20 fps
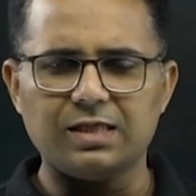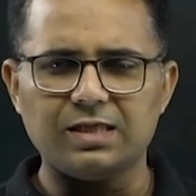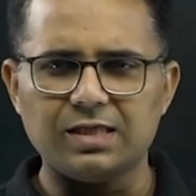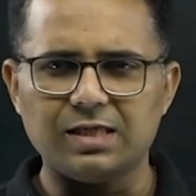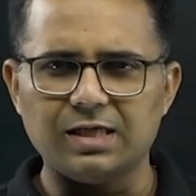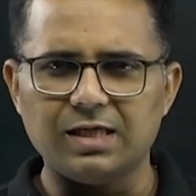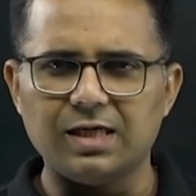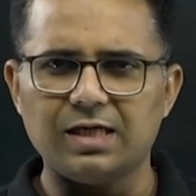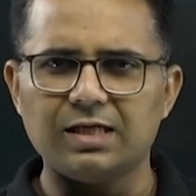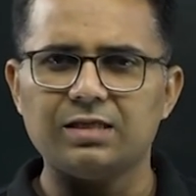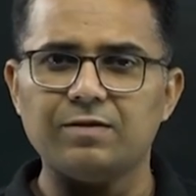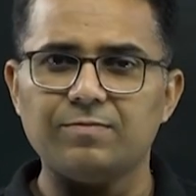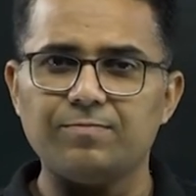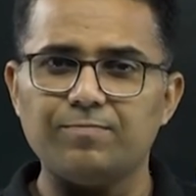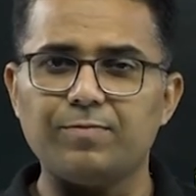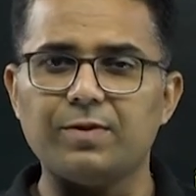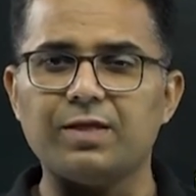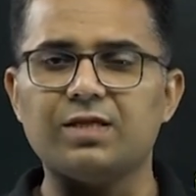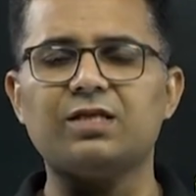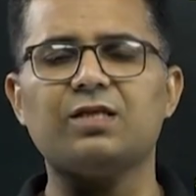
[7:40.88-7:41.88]
it creates a
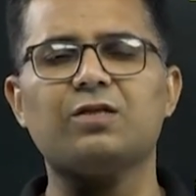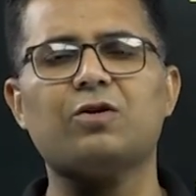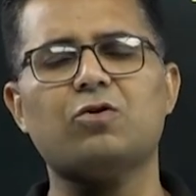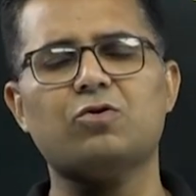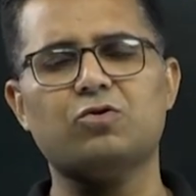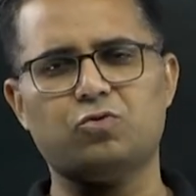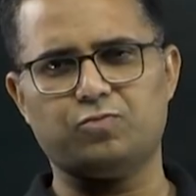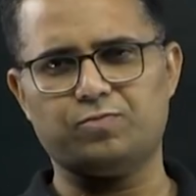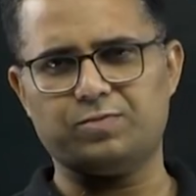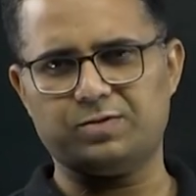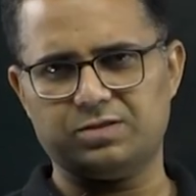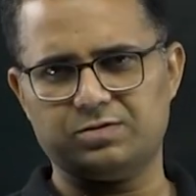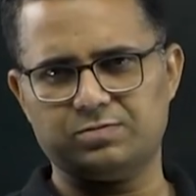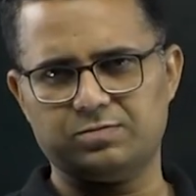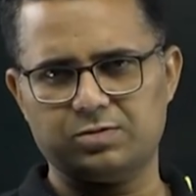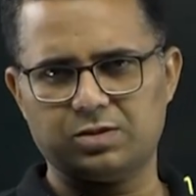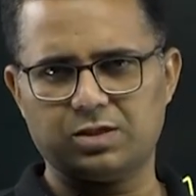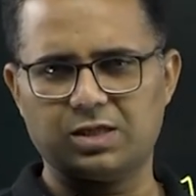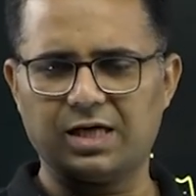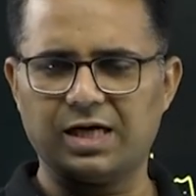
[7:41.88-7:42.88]
pressure on rupee.
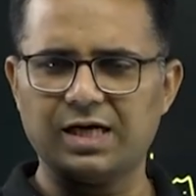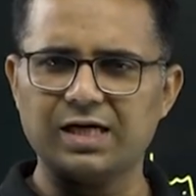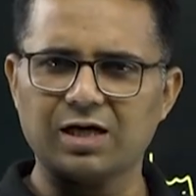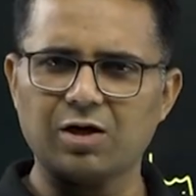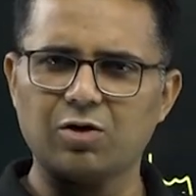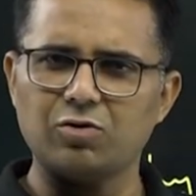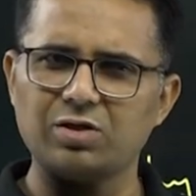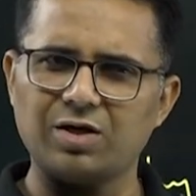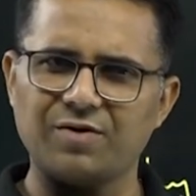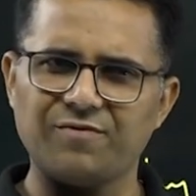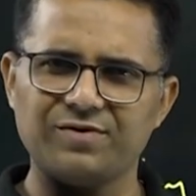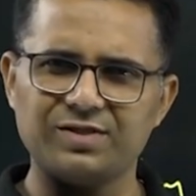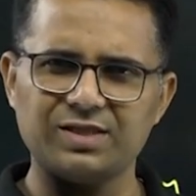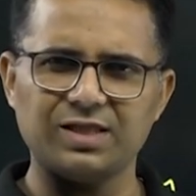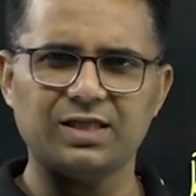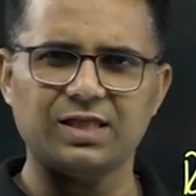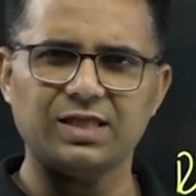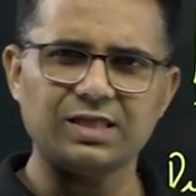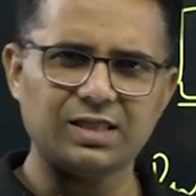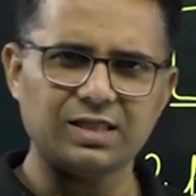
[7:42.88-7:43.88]
Current account
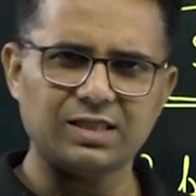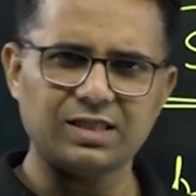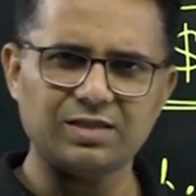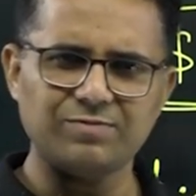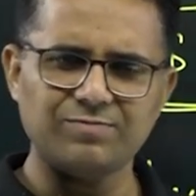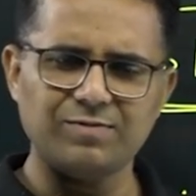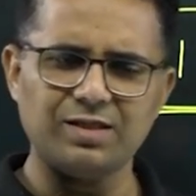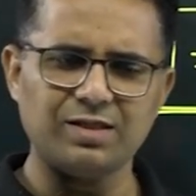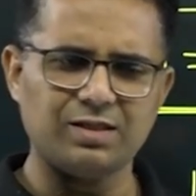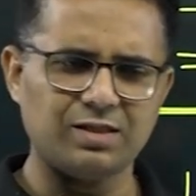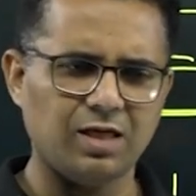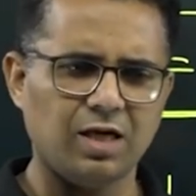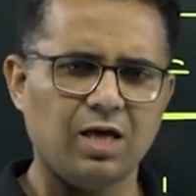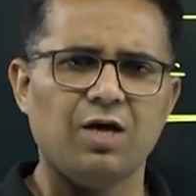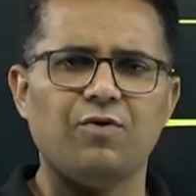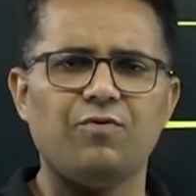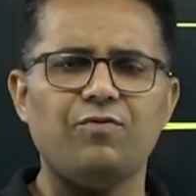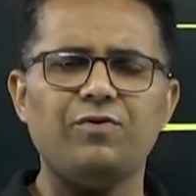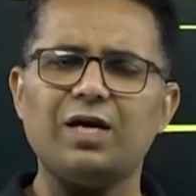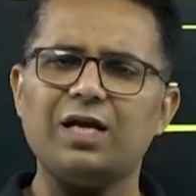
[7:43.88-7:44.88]
deficit increases means
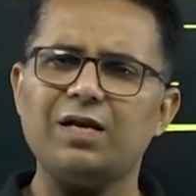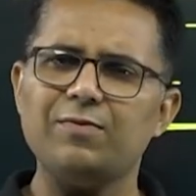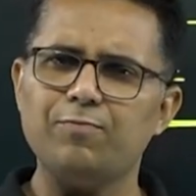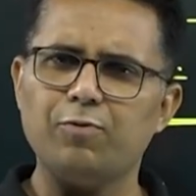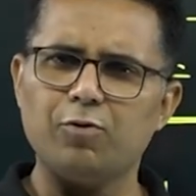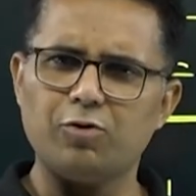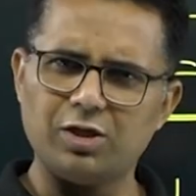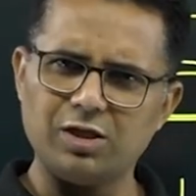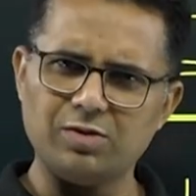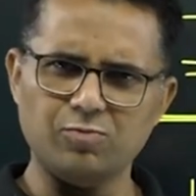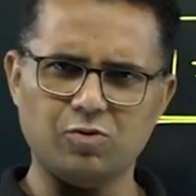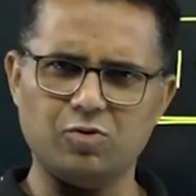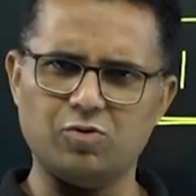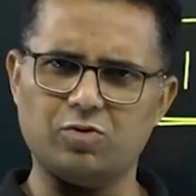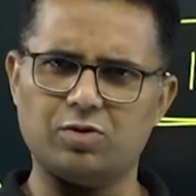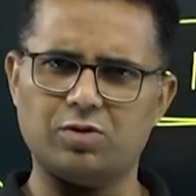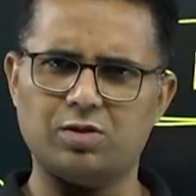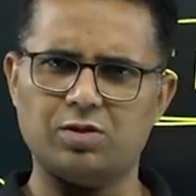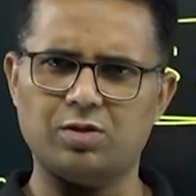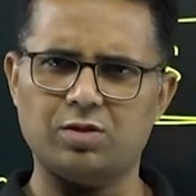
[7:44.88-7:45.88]
we are importing
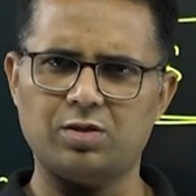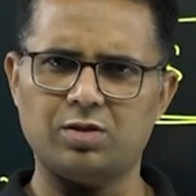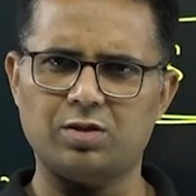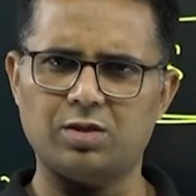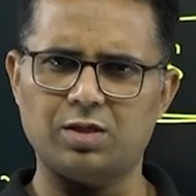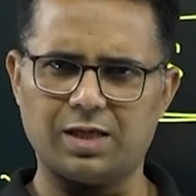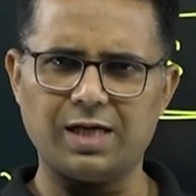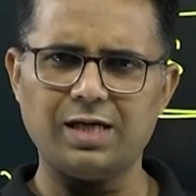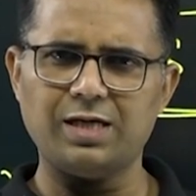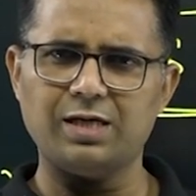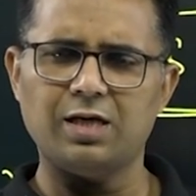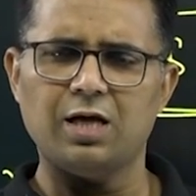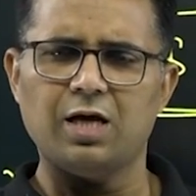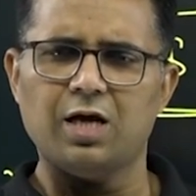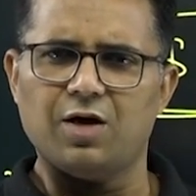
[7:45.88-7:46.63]
more, right?